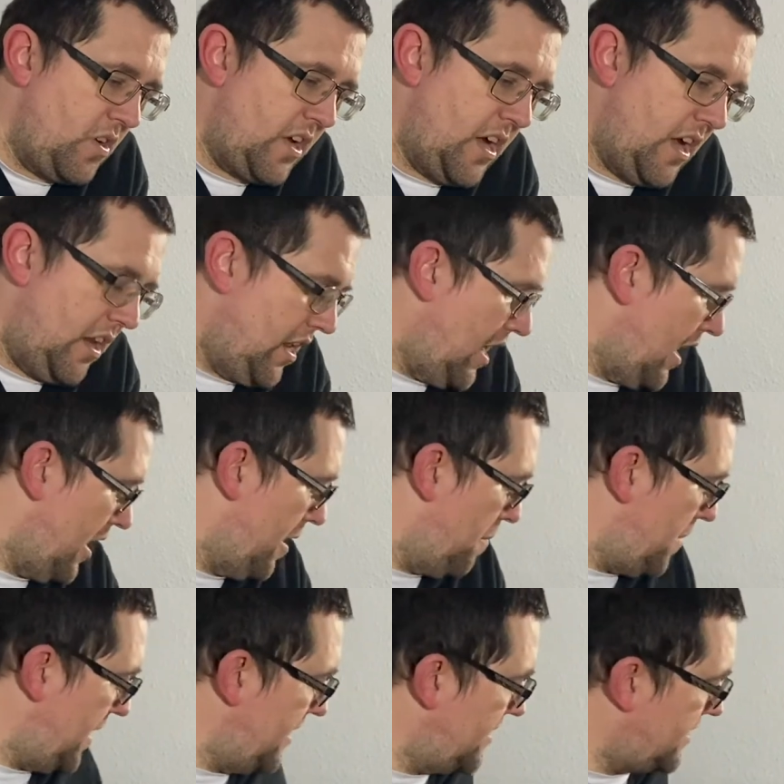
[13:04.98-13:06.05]
colour
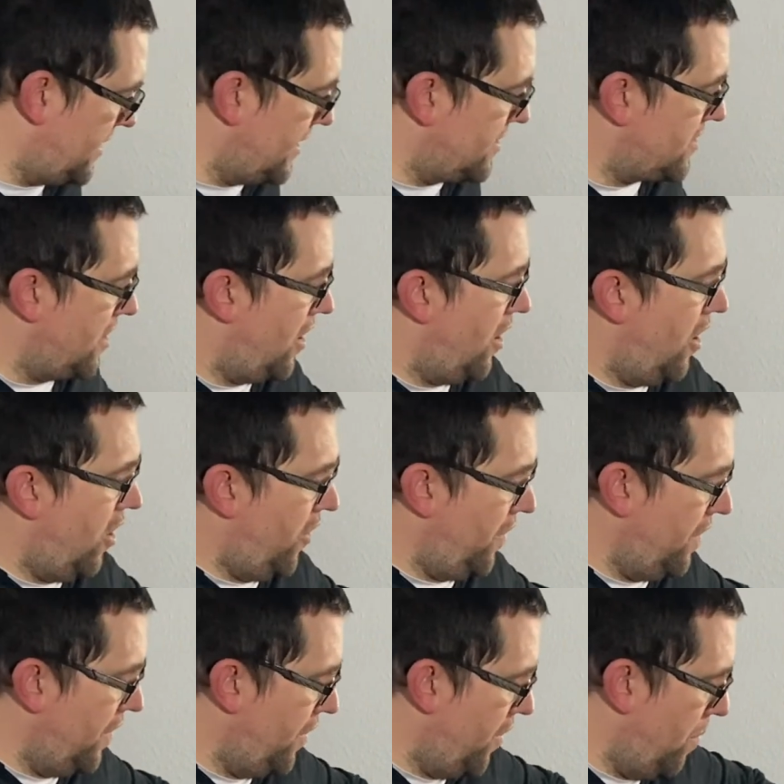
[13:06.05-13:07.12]
pieces
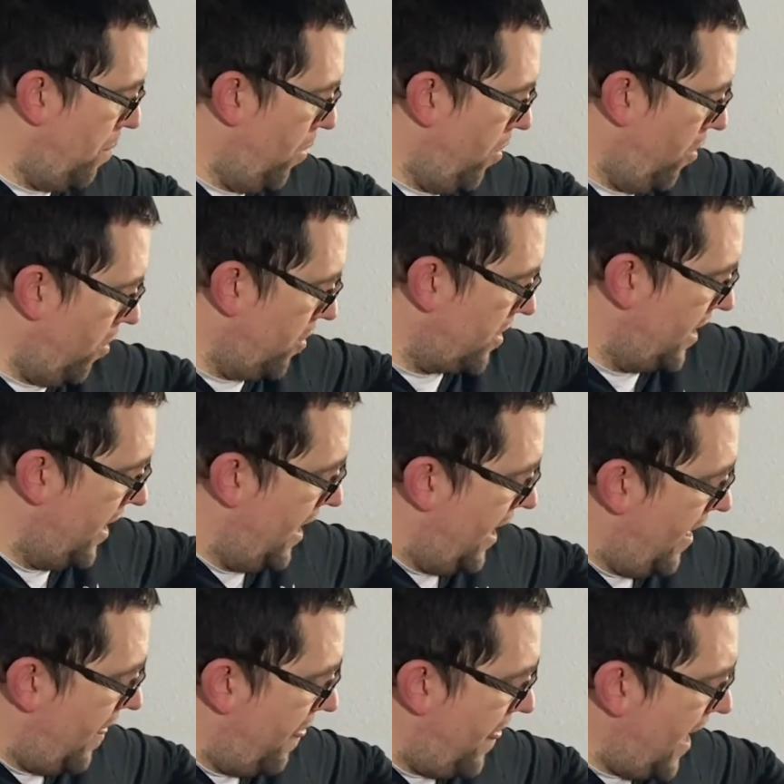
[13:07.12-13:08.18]
on the board.
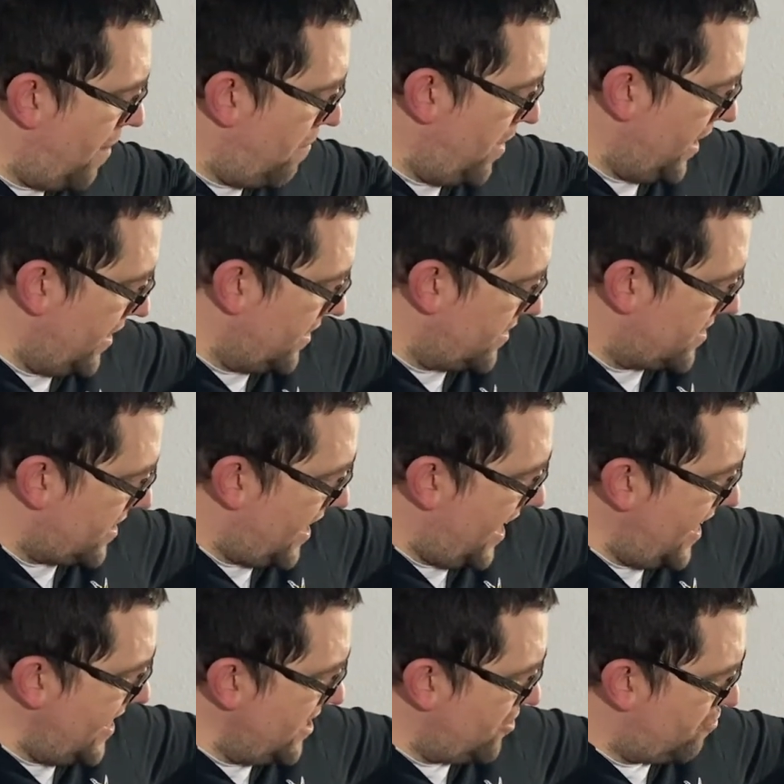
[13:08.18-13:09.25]
And that means
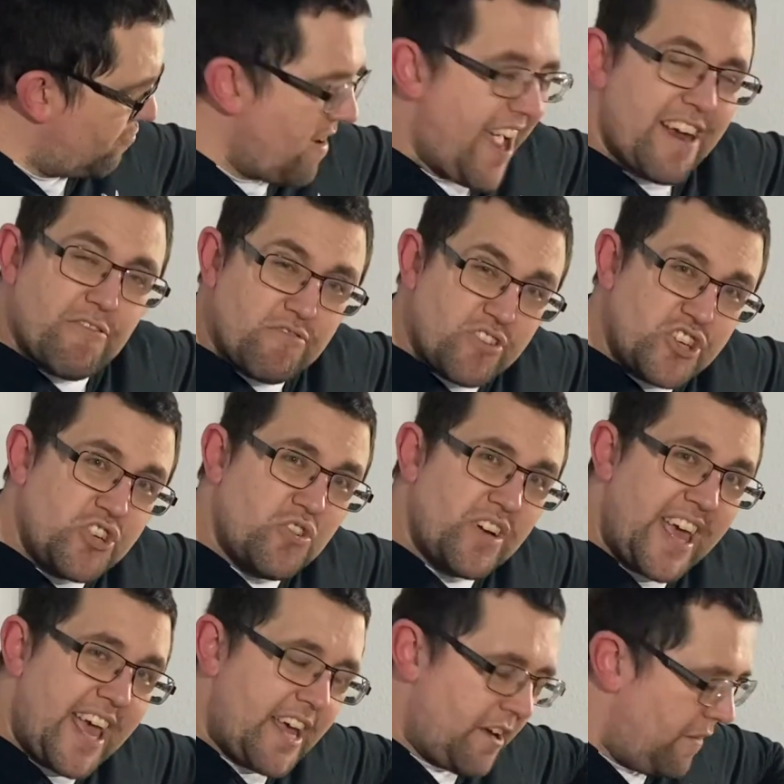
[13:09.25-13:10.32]
that each round you're
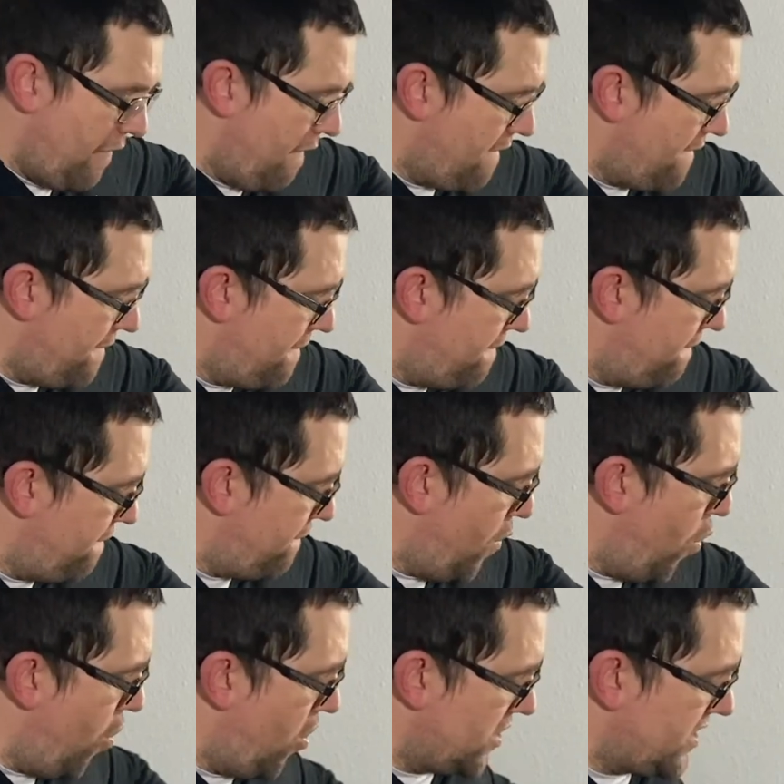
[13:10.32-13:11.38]
getting
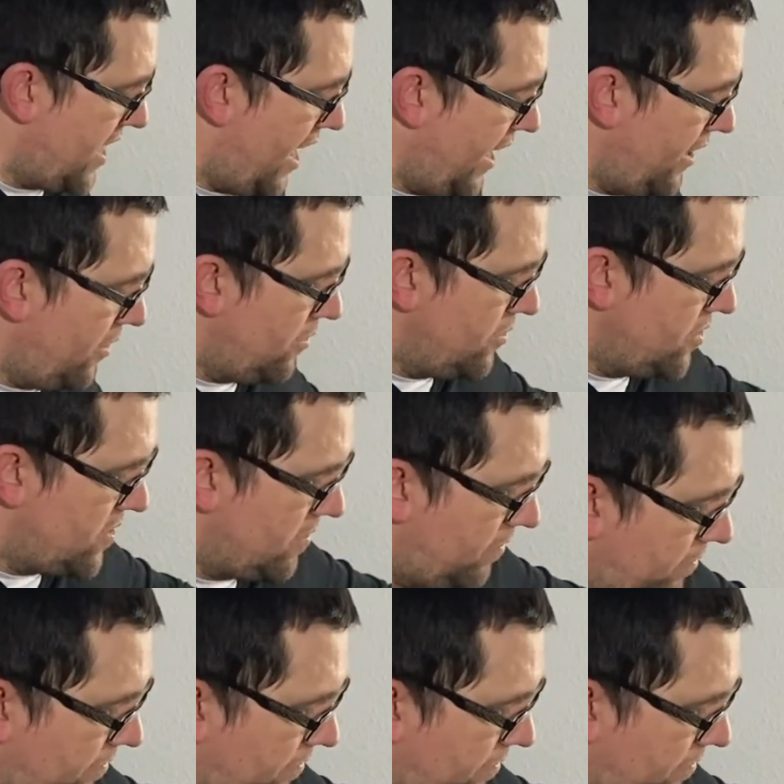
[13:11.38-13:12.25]
4 tiles,